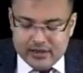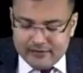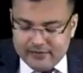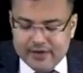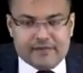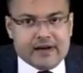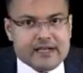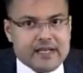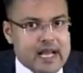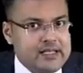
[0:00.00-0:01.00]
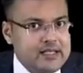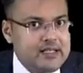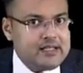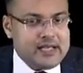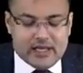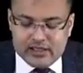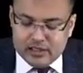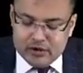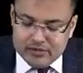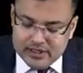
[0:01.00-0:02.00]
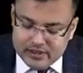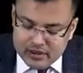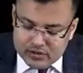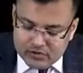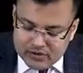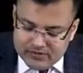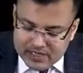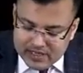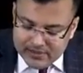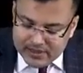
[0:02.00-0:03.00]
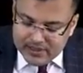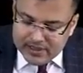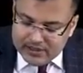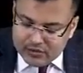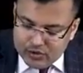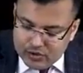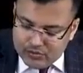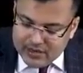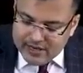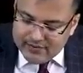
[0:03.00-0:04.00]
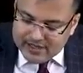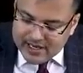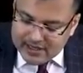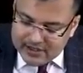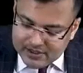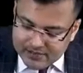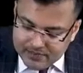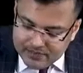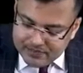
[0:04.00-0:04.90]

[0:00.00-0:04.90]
Free fatty acid is there in the lumen. So what will happen? It is going to bind with calcium.